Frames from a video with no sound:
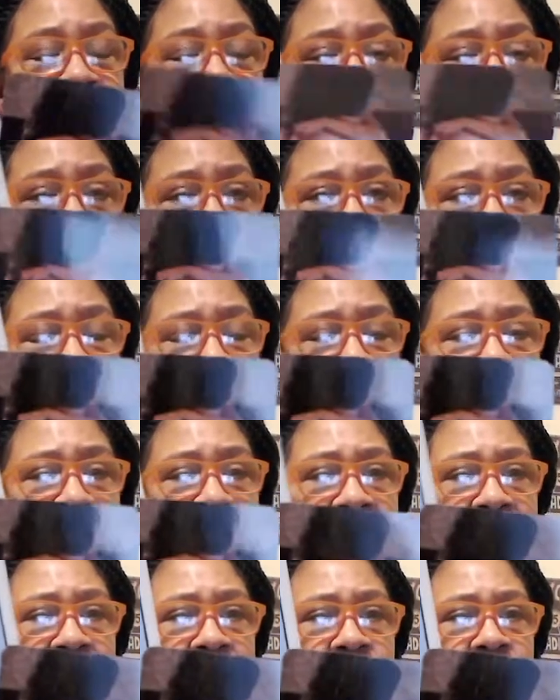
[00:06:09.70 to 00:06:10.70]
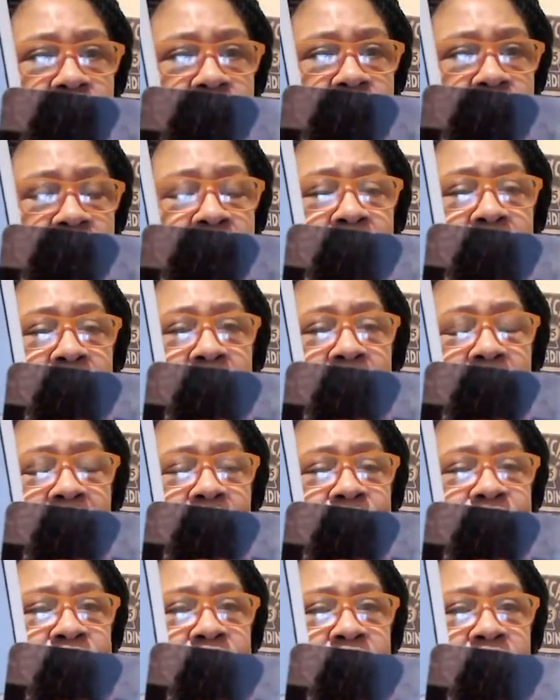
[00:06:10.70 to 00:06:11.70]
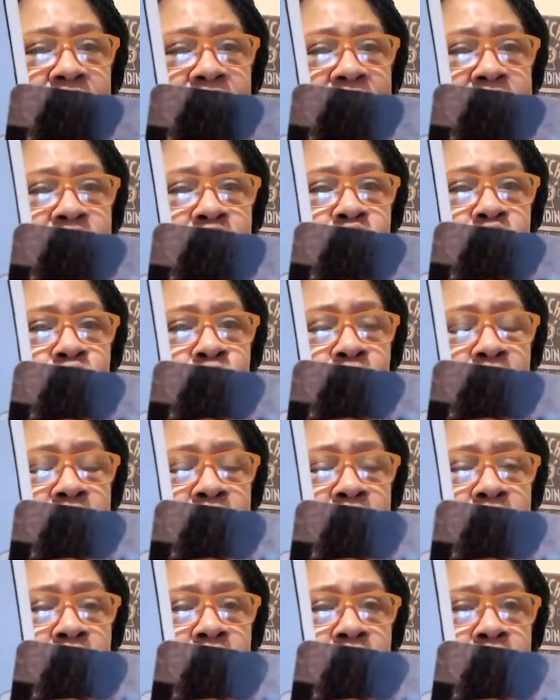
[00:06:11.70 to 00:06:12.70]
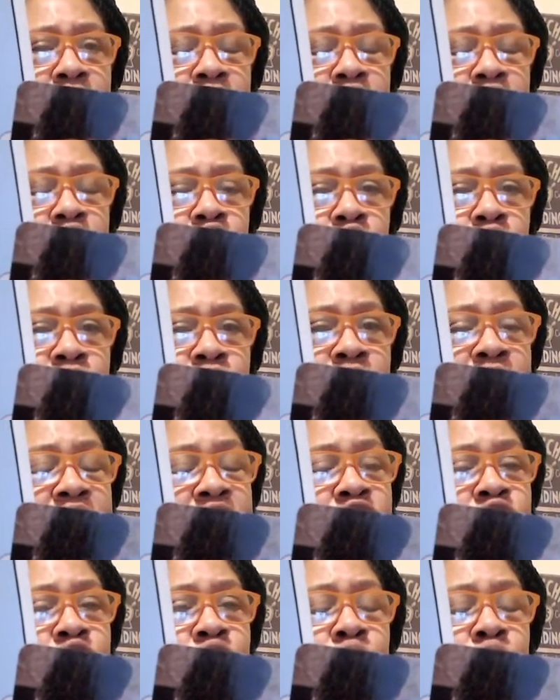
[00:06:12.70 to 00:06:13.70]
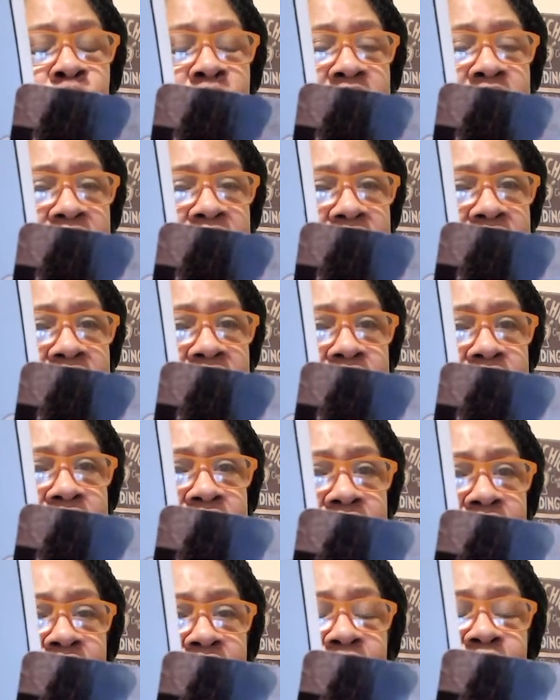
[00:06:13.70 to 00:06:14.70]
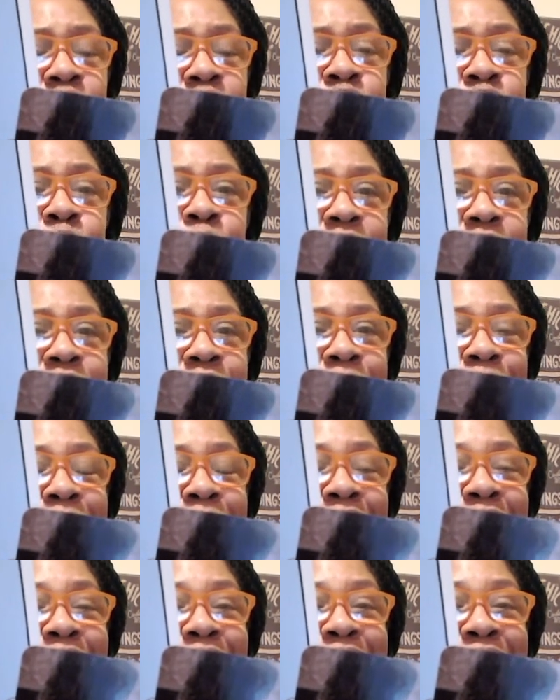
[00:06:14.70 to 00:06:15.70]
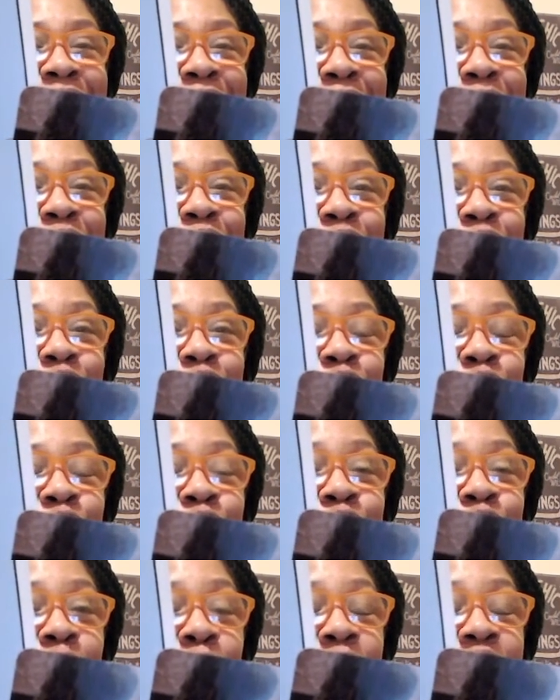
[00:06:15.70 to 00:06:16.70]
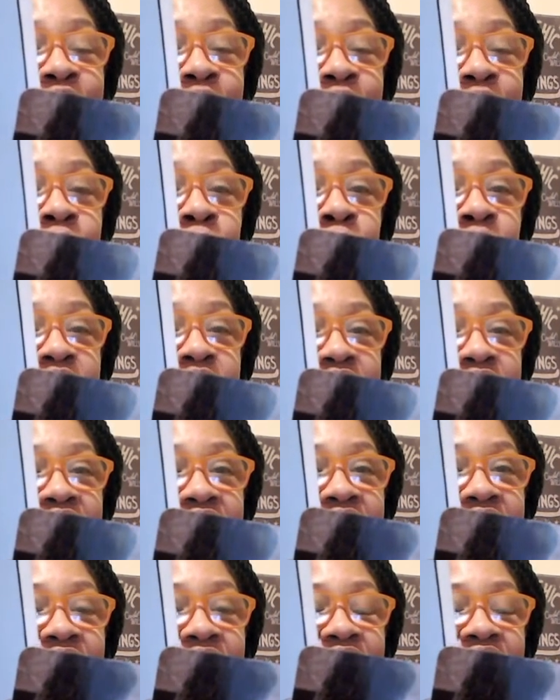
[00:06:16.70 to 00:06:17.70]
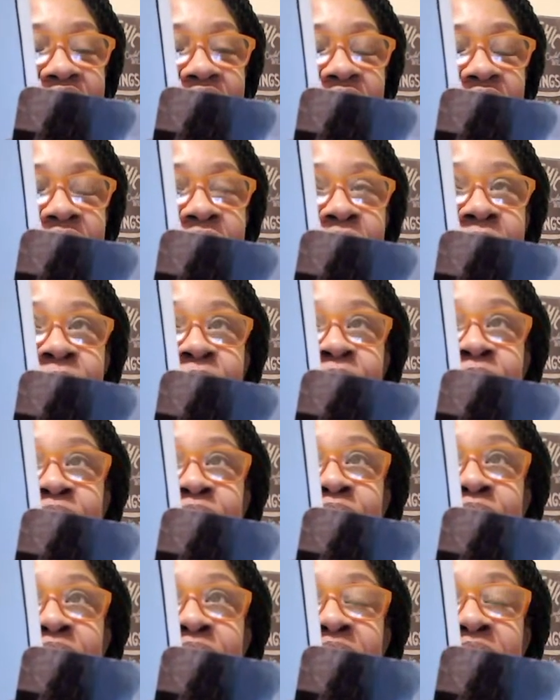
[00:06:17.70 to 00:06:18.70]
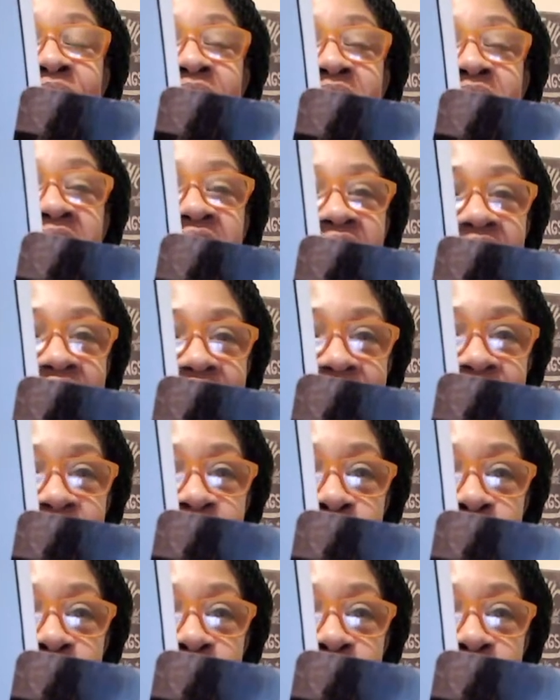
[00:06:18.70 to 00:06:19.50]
lusty energy, I feel like you want to know the truth. Is you want to end, you want somebody to tell you the truth, or they going to end their lustful